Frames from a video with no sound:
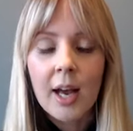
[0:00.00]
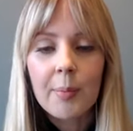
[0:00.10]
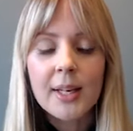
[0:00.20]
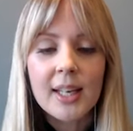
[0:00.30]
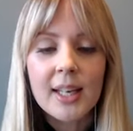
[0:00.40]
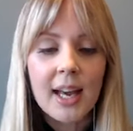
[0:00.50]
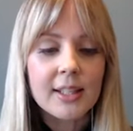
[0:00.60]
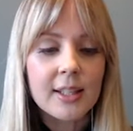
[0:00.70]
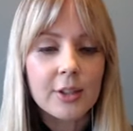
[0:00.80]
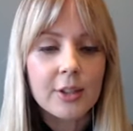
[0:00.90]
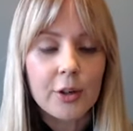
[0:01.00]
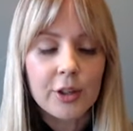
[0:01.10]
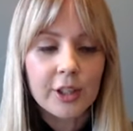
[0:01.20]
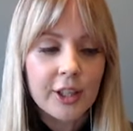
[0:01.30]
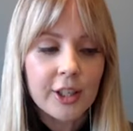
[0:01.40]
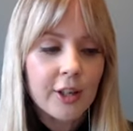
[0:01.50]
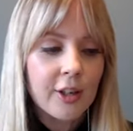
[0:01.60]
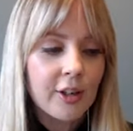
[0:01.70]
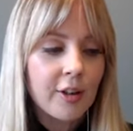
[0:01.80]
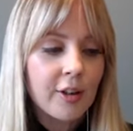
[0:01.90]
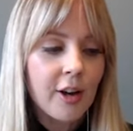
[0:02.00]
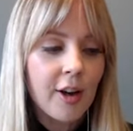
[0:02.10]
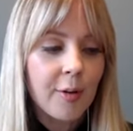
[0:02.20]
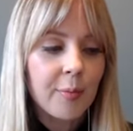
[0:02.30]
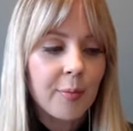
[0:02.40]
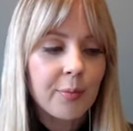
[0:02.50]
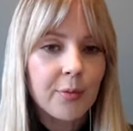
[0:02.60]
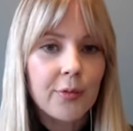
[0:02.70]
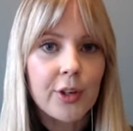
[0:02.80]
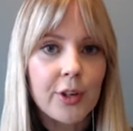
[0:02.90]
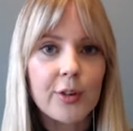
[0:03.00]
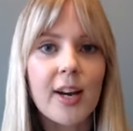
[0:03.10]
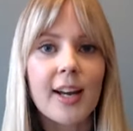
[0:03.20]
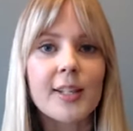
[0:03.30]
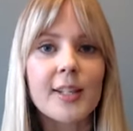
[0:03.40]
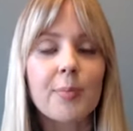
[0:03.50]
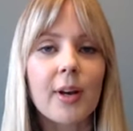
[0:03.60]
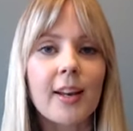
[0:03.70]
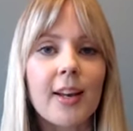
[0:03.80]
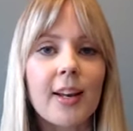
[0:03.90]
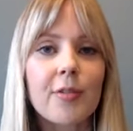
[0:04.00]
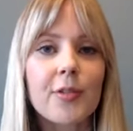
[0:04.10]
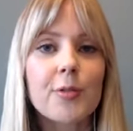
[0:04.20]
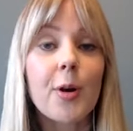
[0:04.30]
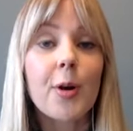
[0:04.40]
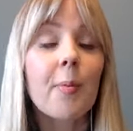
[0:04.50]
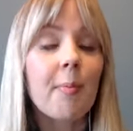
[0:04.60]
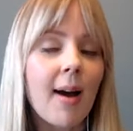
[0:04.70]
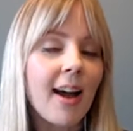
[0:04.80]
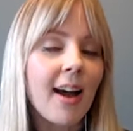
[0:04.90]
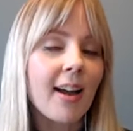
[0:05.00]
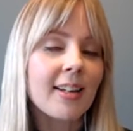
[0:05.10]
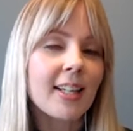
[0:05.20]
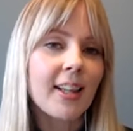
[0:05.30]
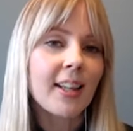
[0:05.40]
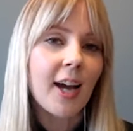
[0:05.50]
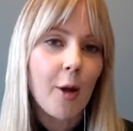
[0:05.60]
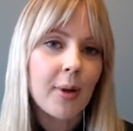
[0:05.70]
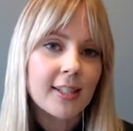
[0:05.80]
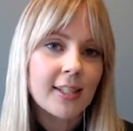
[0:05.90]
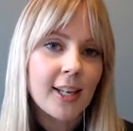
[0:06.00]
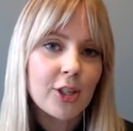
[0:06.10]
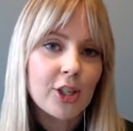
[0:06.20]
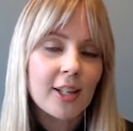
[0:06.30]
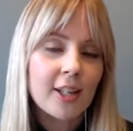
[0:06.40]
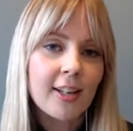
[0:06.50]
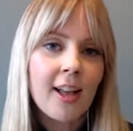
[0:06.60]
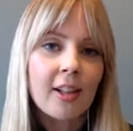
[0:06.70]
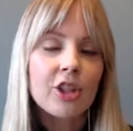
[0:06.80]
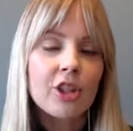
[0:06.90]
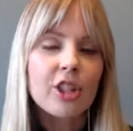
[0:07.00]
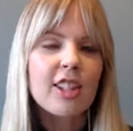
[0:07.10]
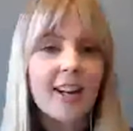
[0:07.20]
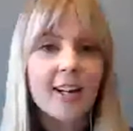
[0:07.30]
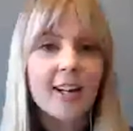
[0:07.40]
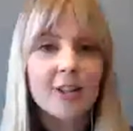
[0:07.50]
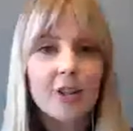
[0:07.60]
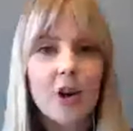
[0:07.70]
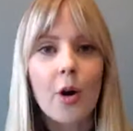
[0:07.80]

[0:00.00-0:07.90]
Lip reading: I meant to ask this earlier for you guys, but if you don't mind, in the comments section, just letting us